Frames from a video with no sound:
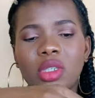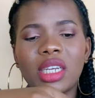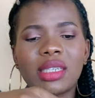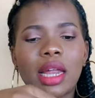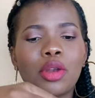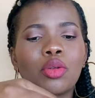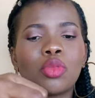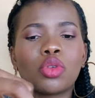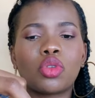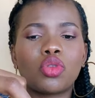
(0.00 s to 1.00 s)
was just a
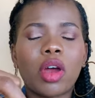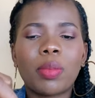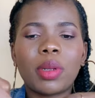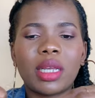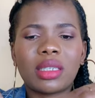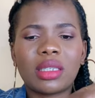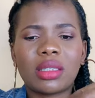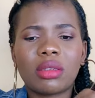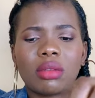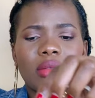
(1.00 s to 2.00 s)
normal
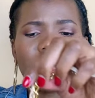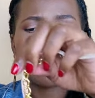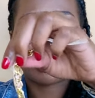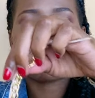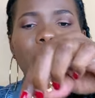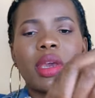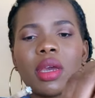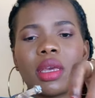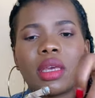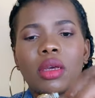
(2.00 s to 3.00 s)
strapless, like a
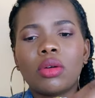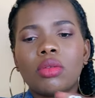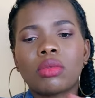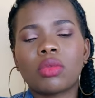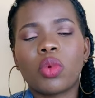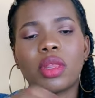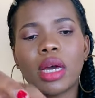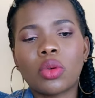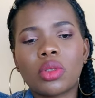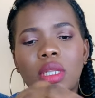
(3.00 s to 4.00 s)
bare heel
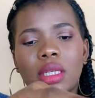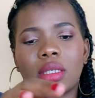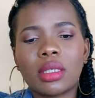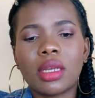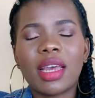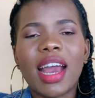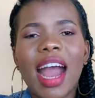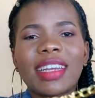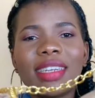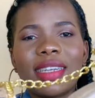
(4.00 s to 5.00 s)
without this.
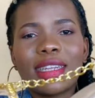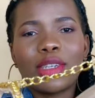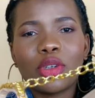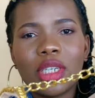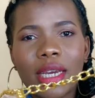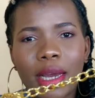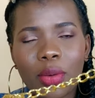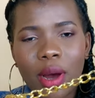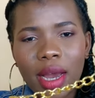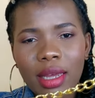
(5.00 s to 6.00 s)
I did a little
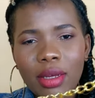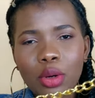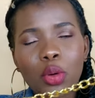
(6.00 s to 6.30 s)
DIY,